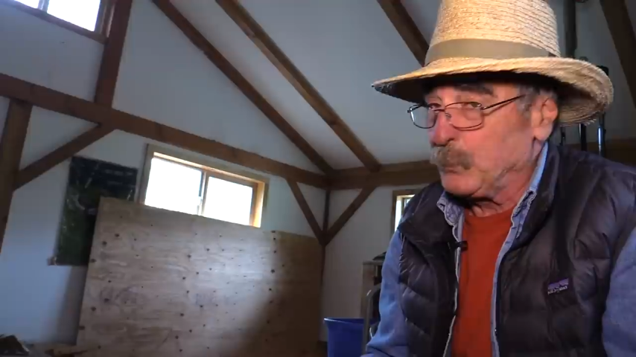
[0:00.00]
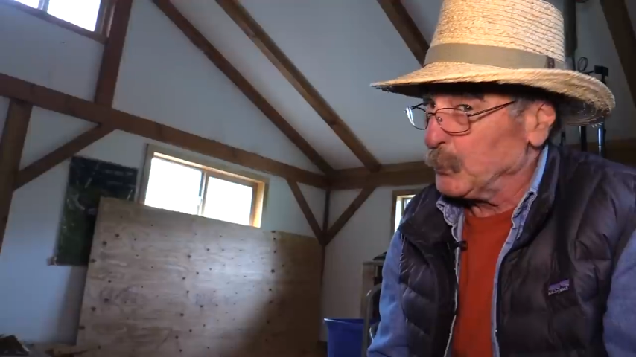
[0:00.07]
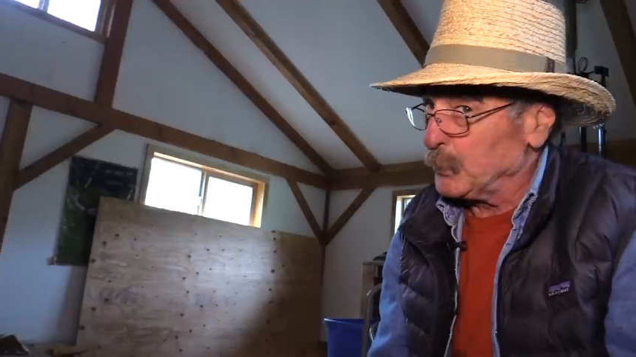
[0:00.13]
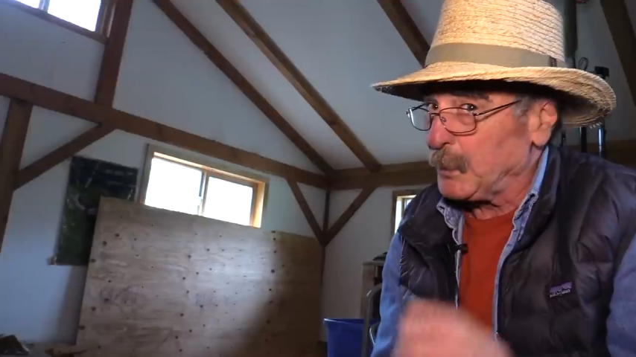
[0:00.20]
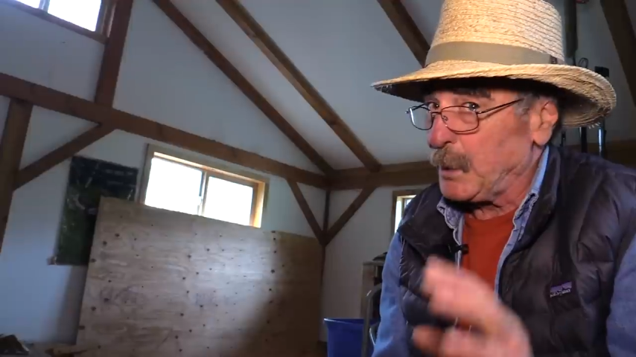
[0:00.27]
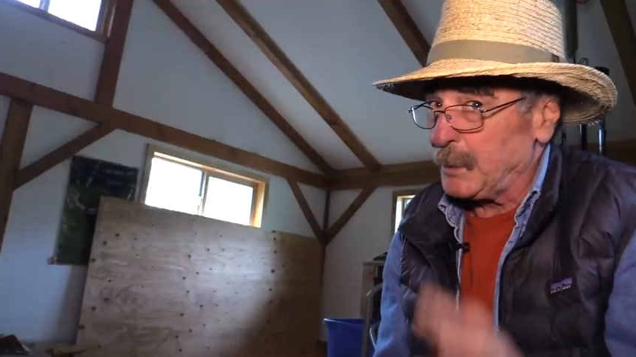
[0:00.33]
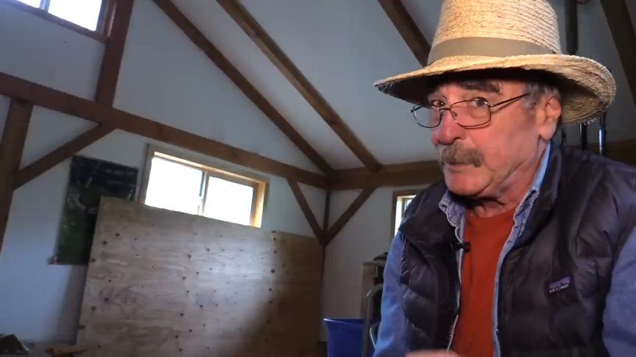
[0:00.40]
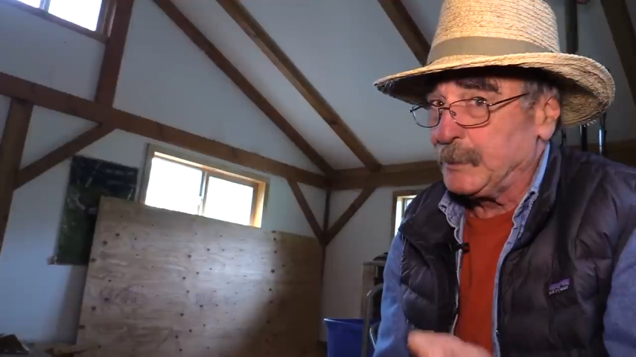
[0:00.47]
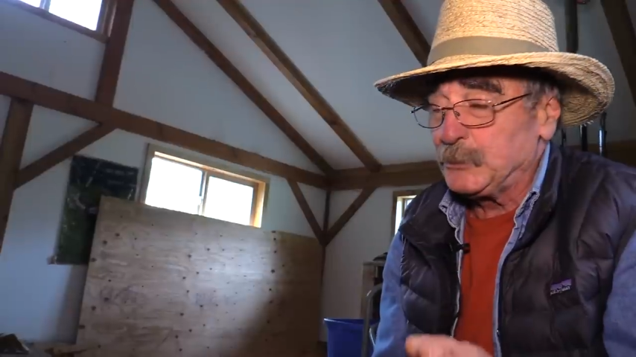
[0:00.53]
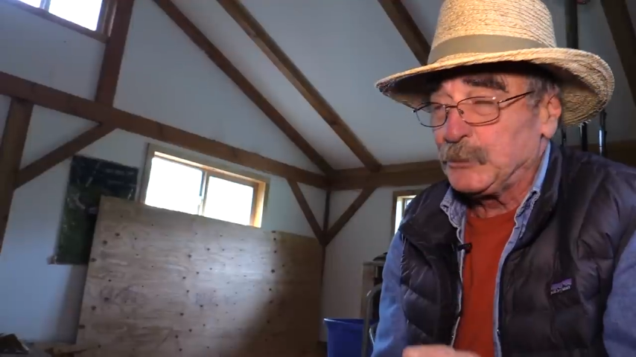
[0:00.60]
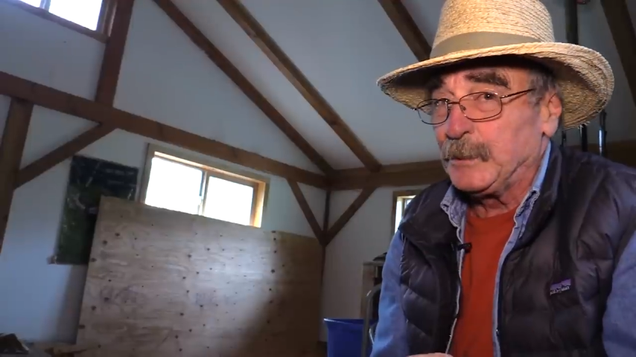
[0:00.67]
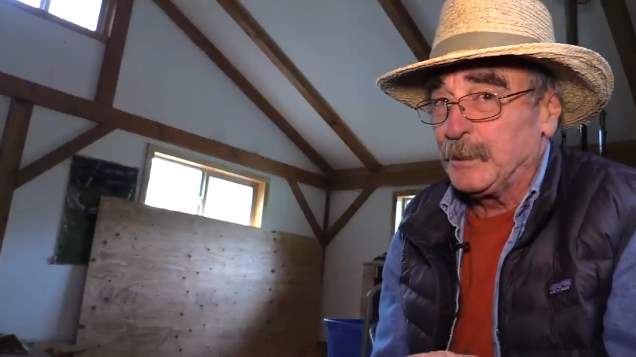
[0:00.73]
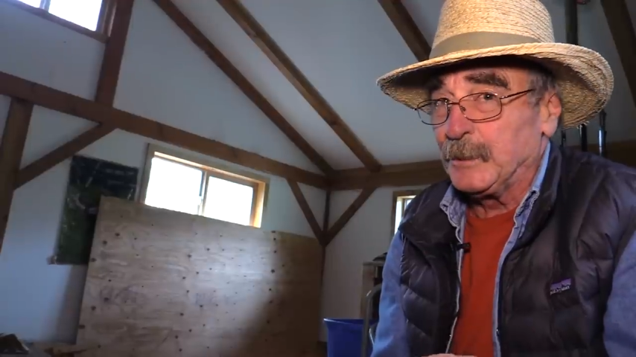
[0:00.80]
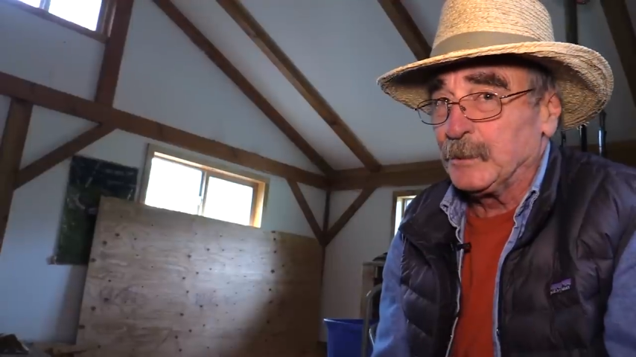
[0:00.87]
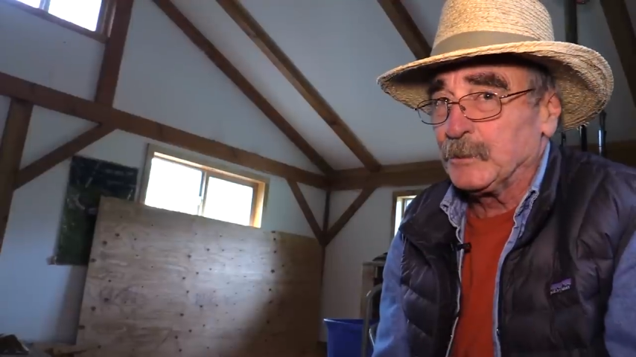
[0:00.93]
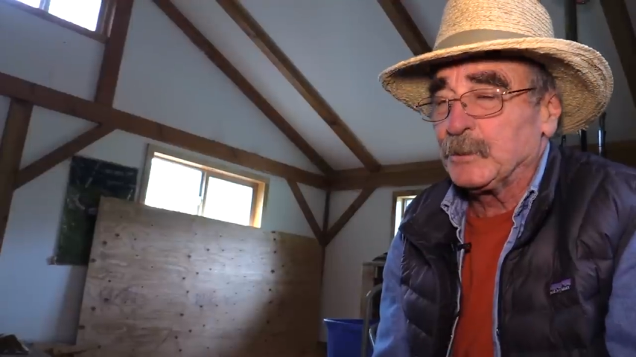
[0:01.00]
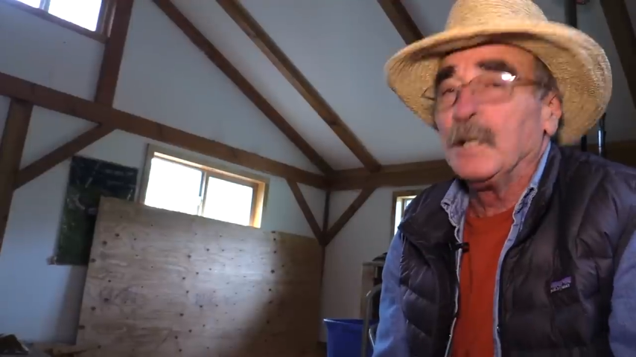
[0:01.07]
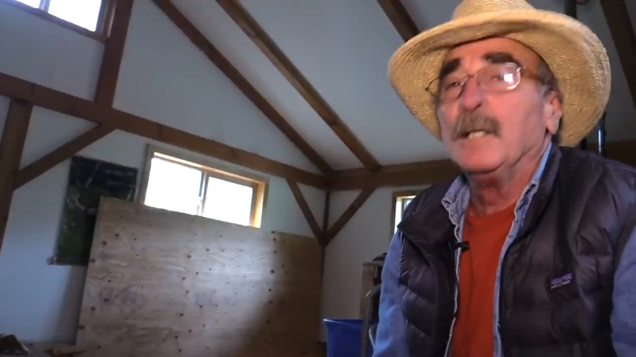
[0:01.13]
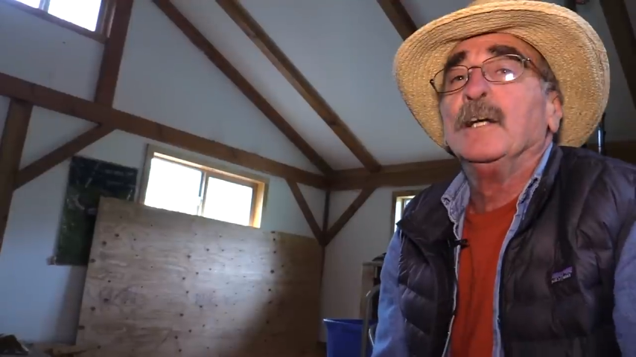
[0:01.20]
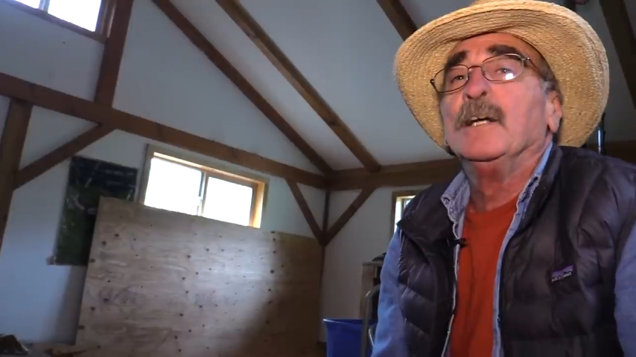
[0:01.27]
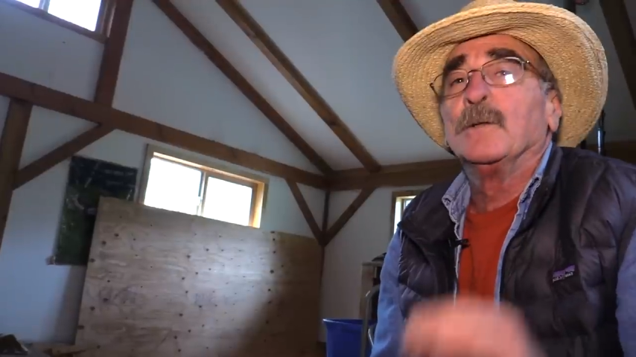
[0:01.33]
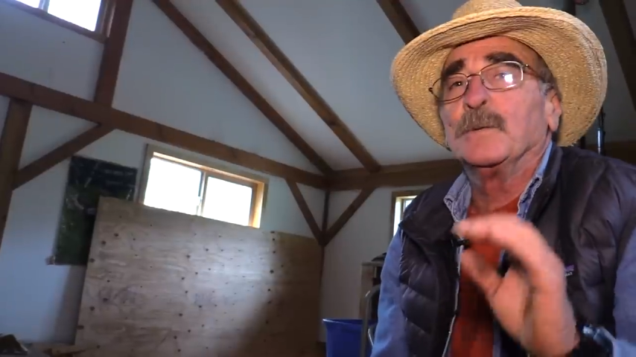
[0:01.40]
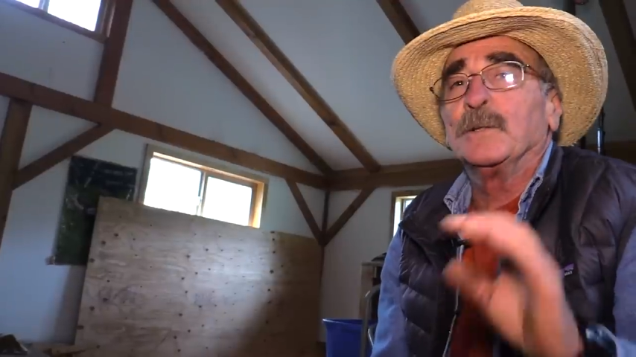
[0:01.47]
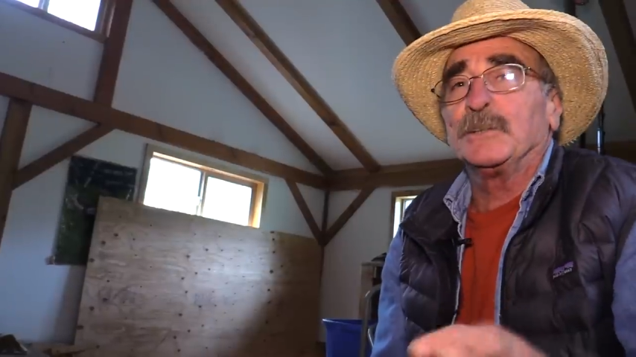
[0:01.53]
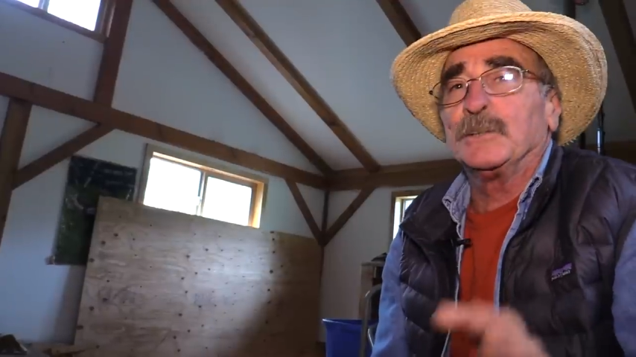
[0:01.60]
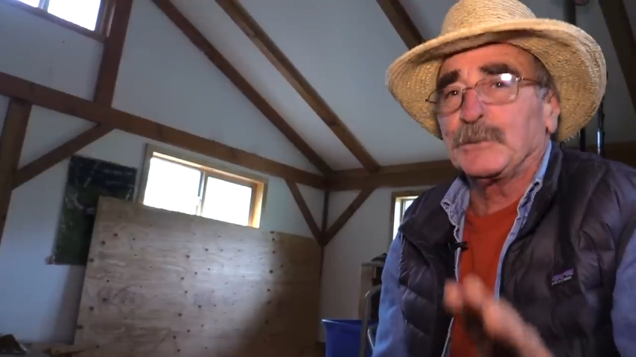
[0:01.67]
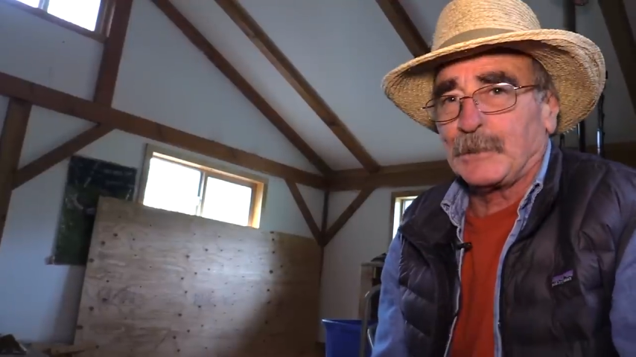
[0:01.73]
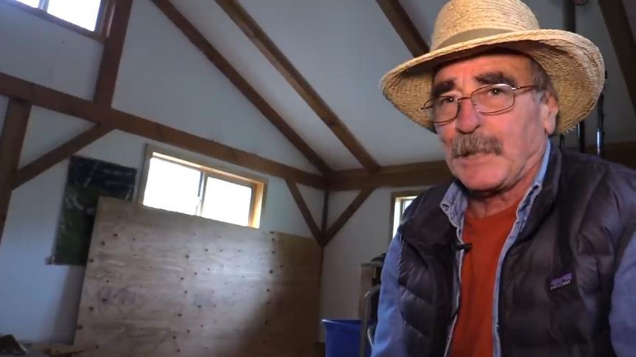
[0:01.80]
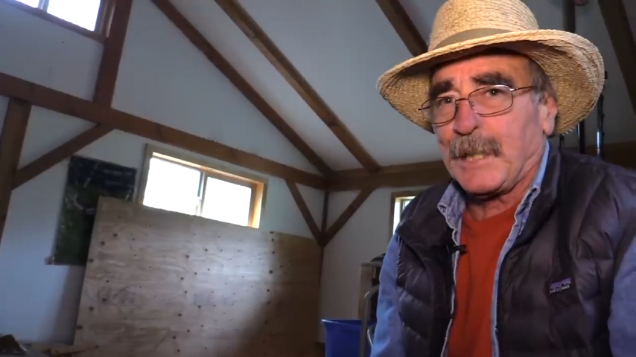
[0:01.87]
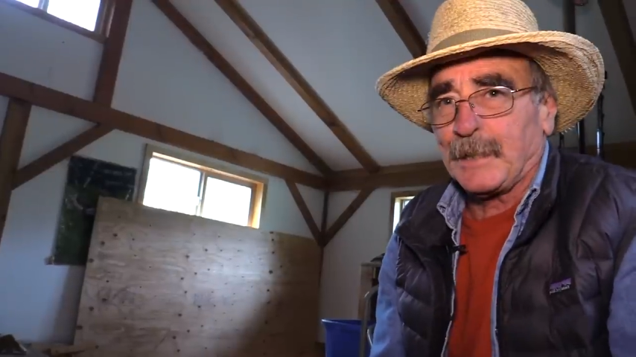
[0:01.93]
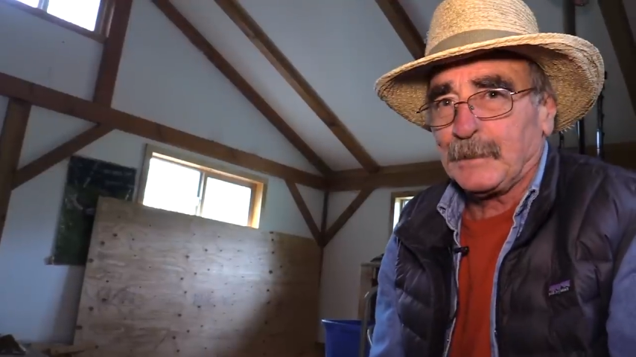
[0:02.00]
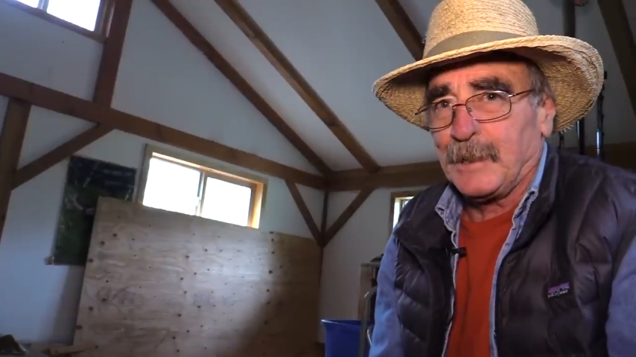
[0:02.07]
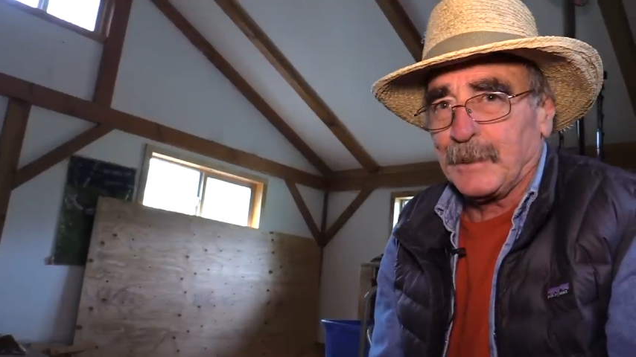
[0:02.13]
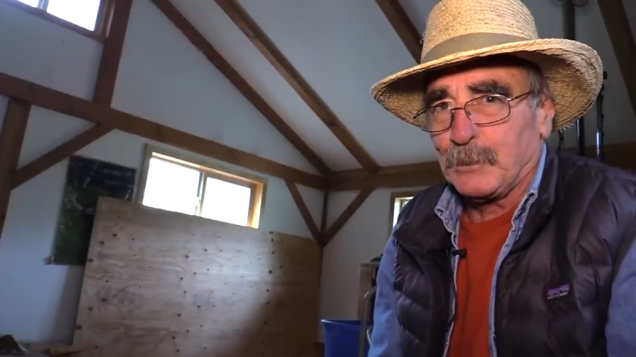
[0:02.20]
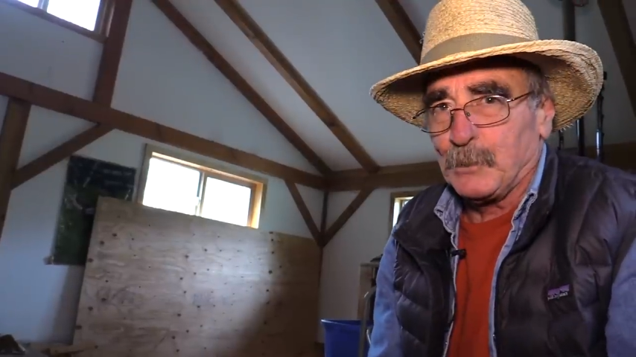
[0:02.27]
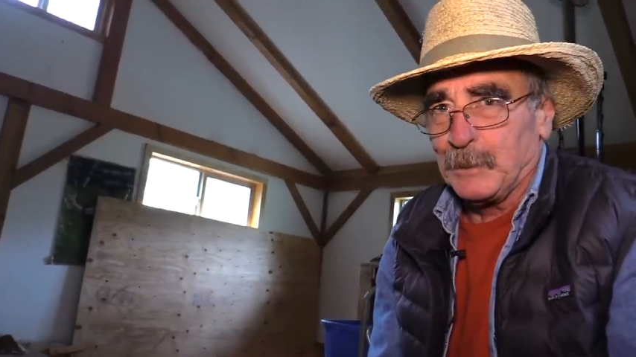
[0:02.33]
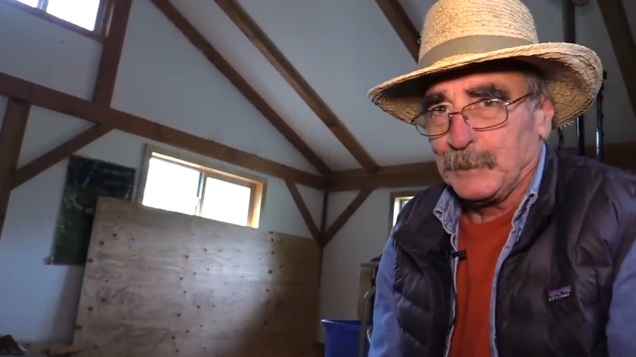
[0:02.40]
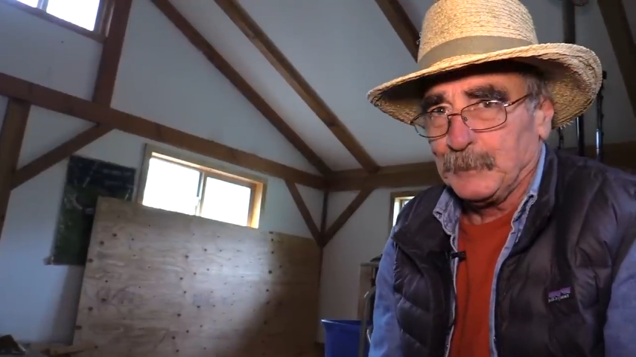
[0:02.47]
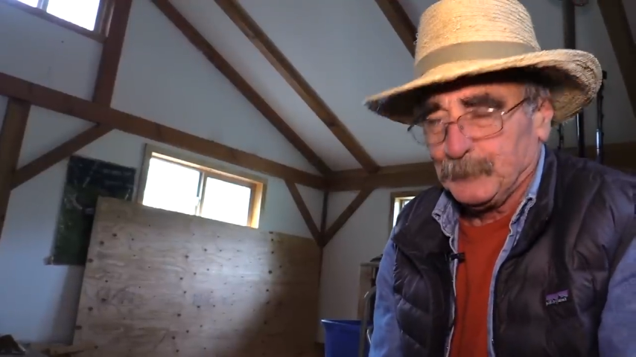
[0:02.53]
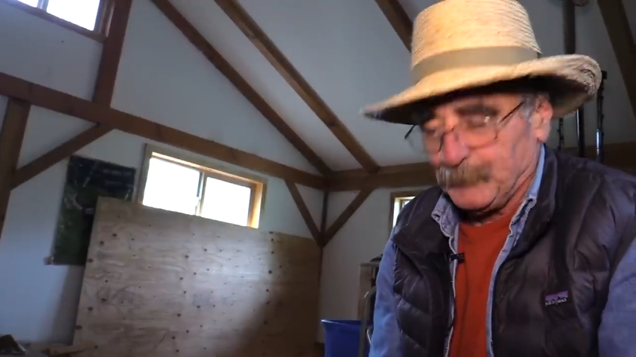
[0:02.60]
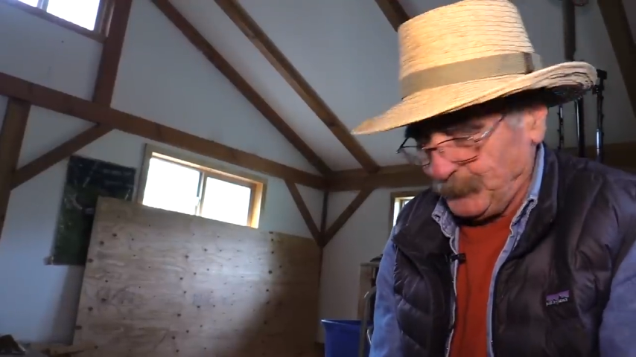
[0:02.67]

we're not engineers, we just act like one.